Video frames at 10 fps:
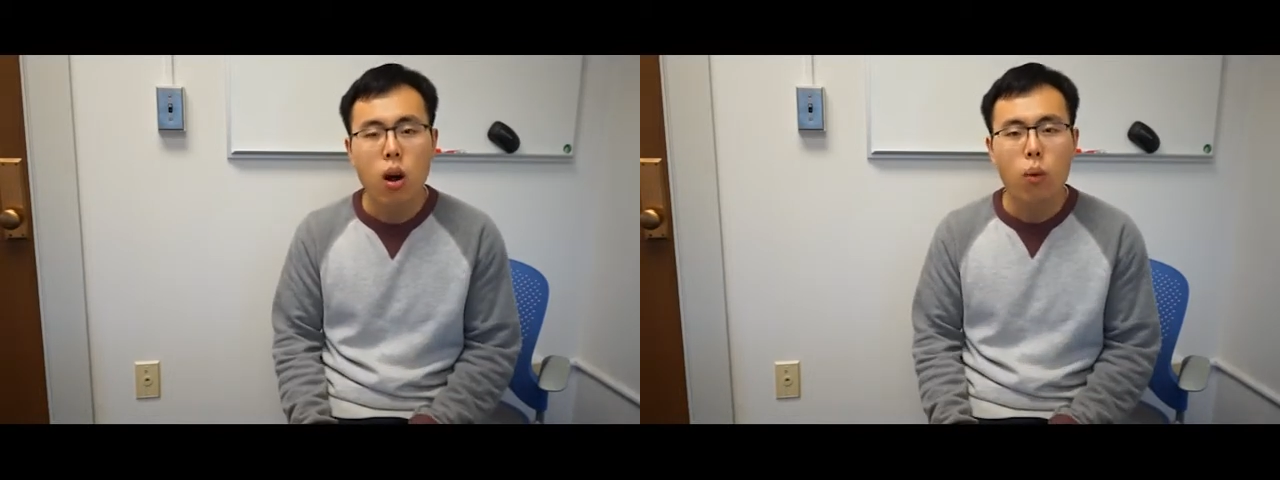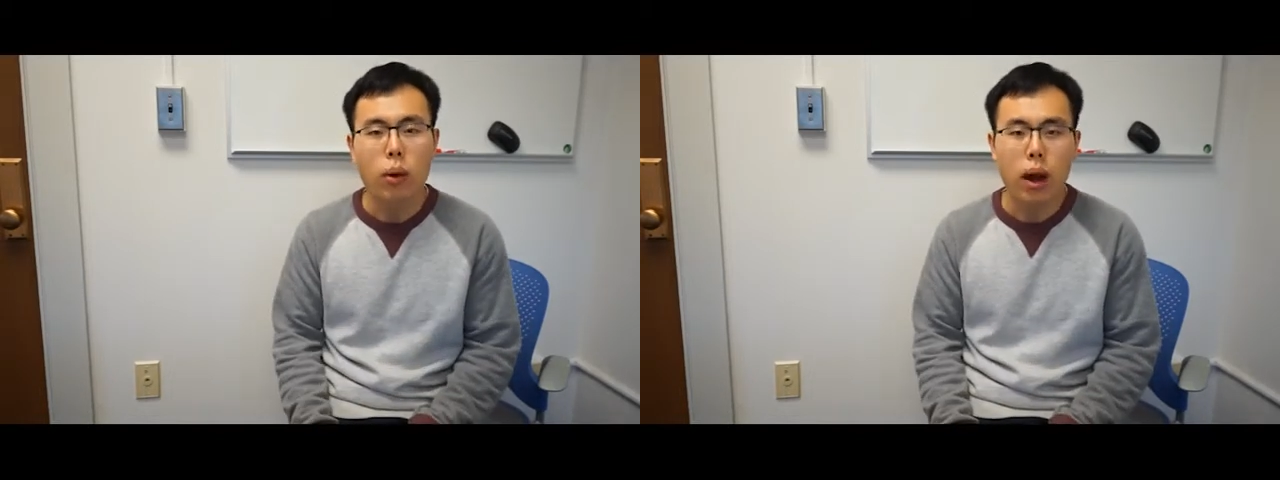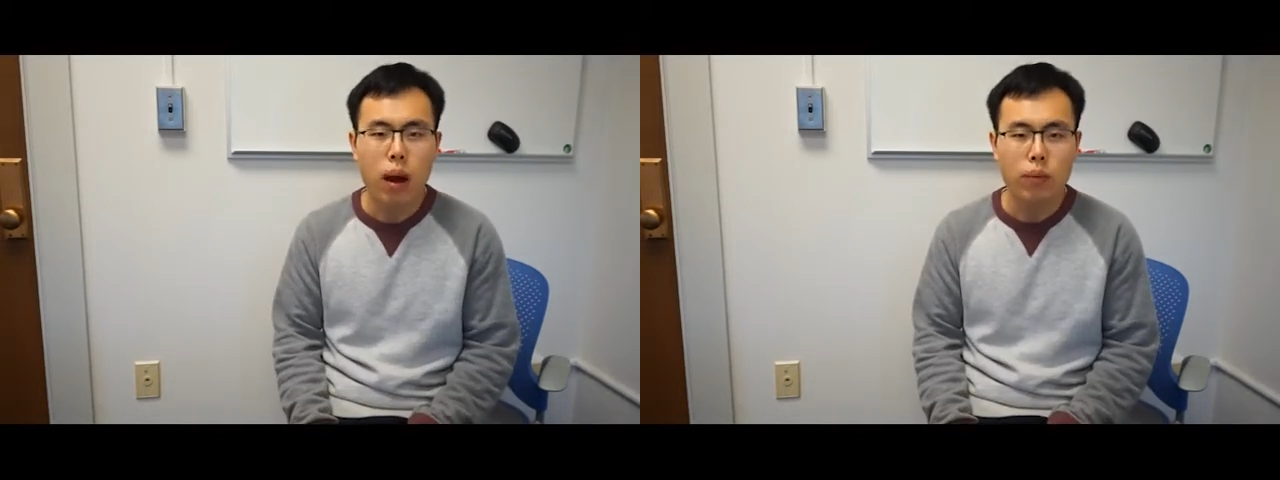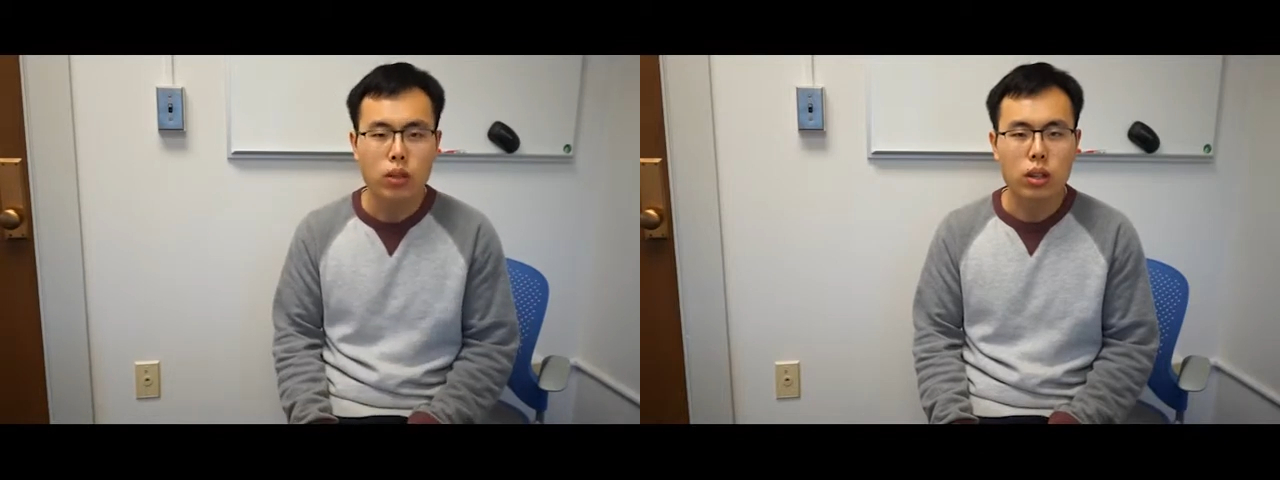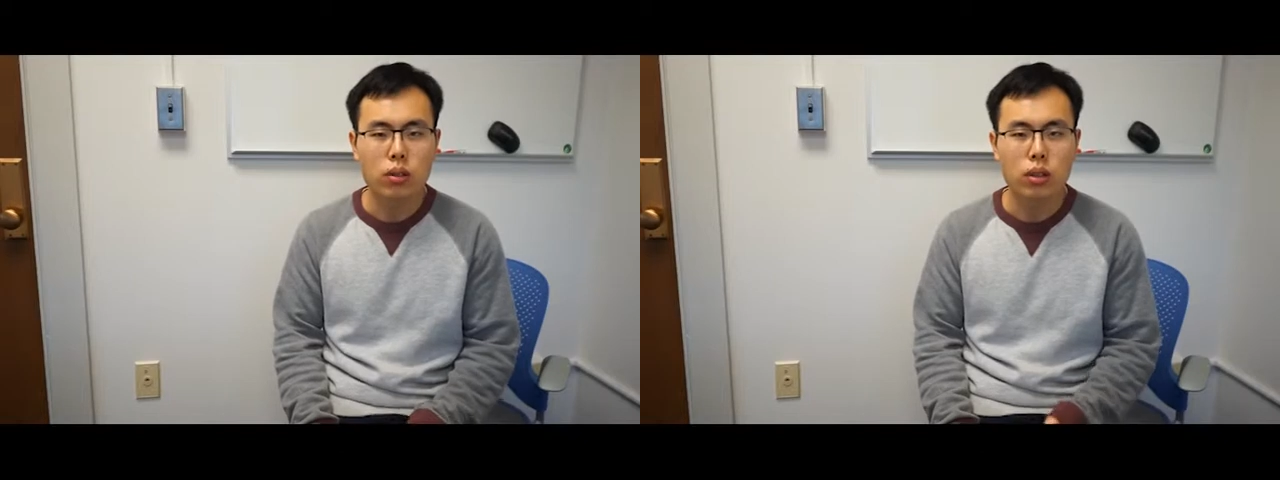we have
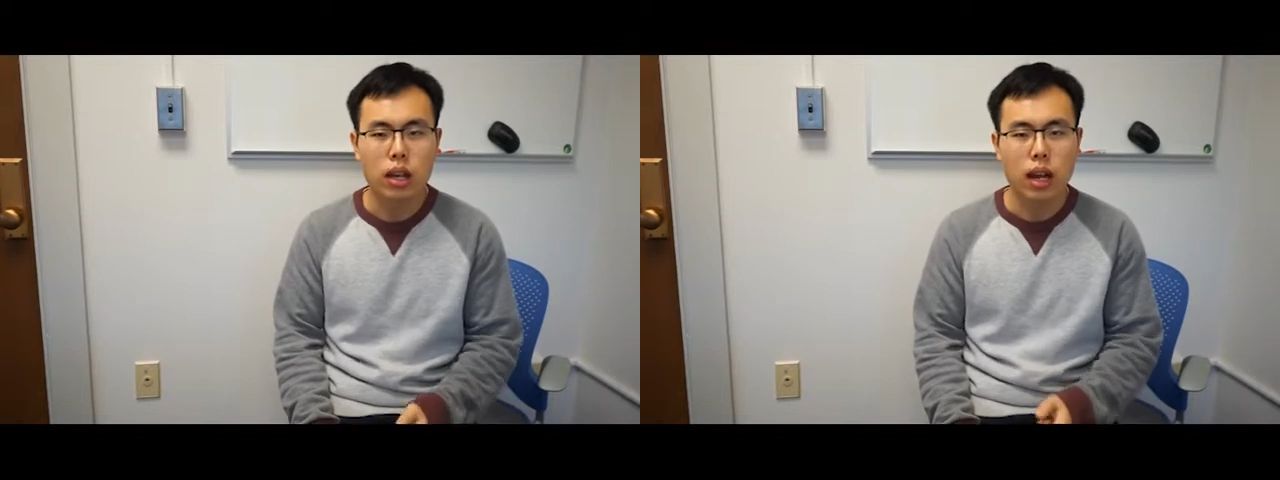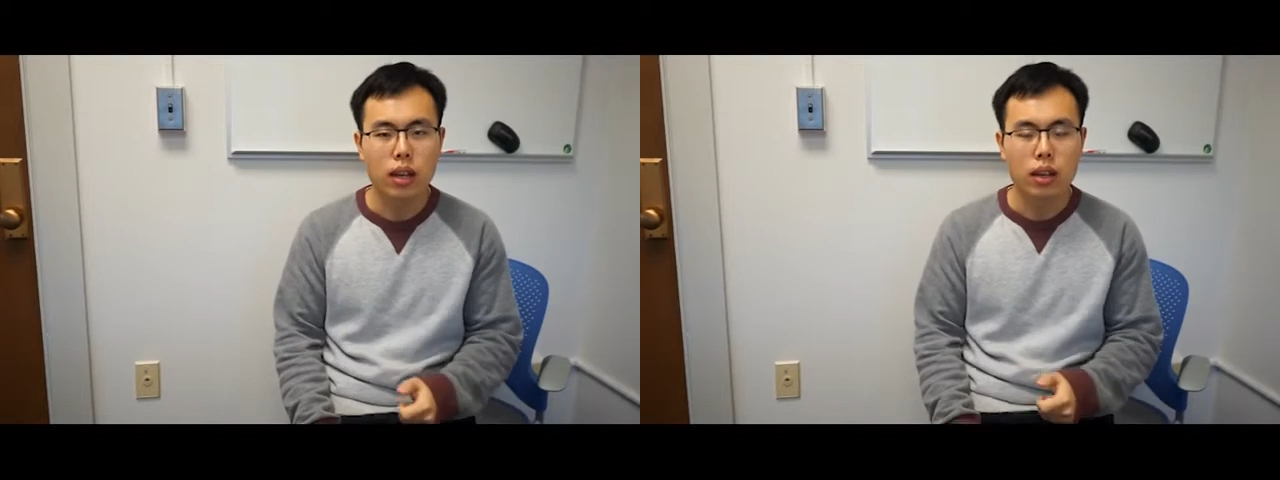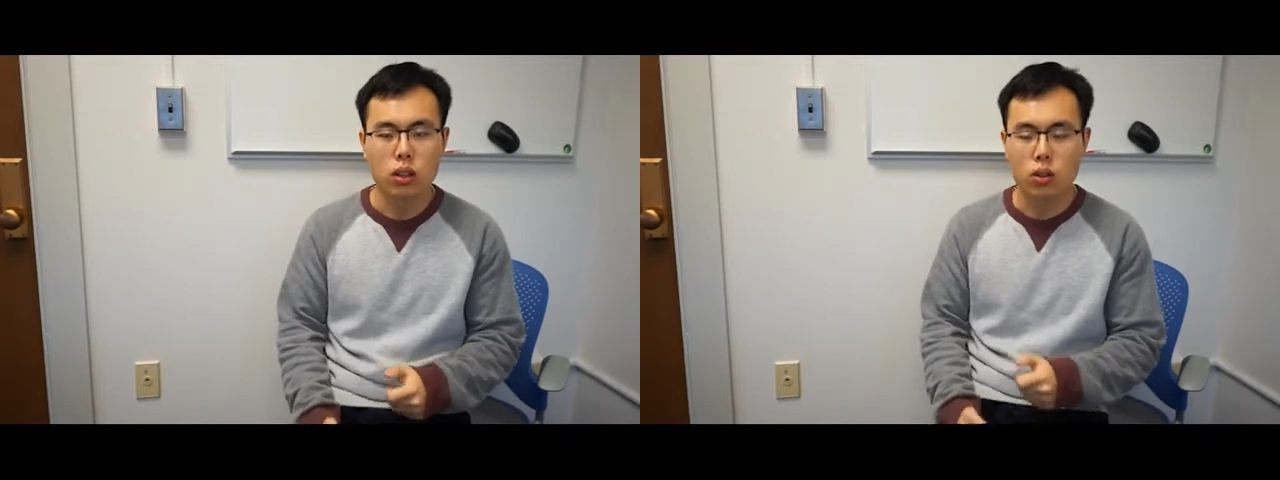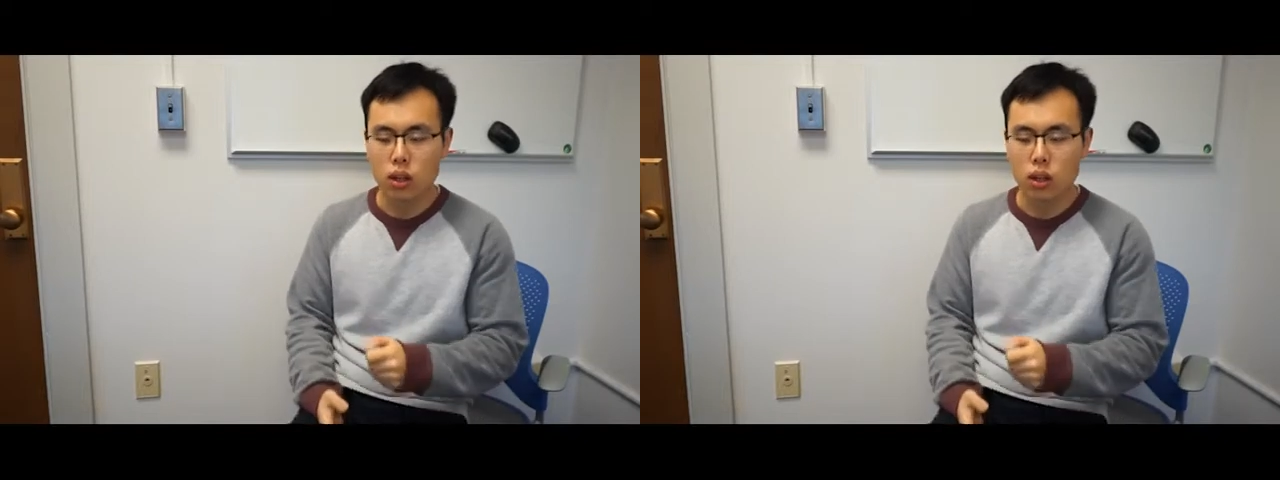to take into